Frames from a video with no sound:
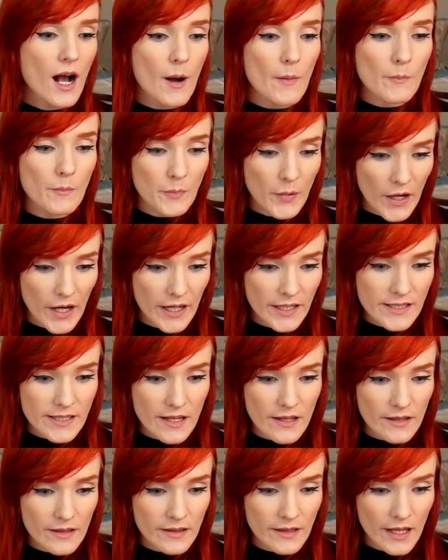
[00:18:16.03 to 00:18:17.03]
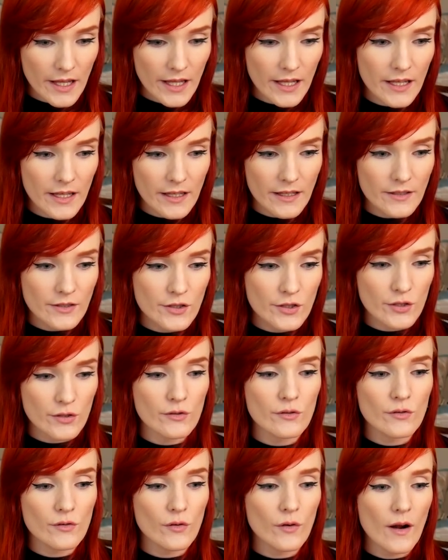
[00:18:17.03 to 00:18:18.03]
but they
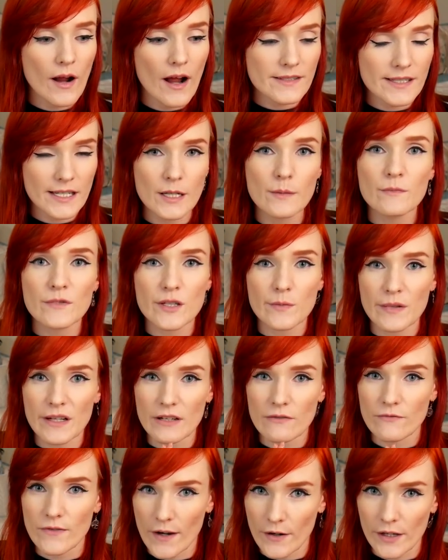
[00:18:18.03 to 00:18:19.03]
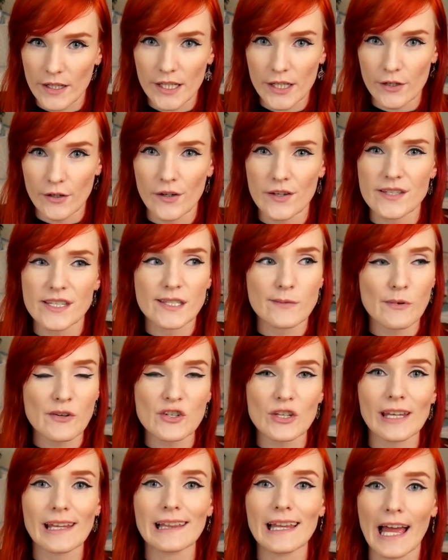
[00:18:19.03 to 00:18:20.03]
do seem to be very curious,
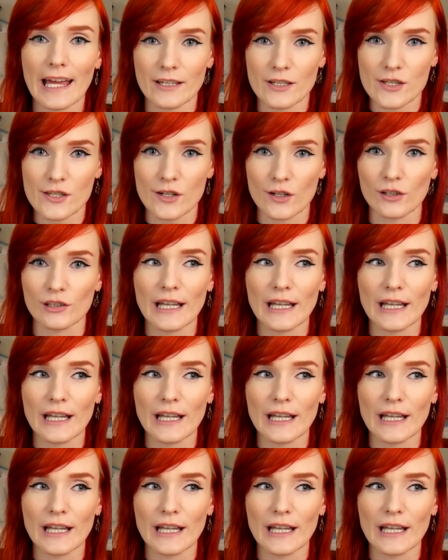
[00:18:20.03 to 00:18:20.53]
especially Lannister.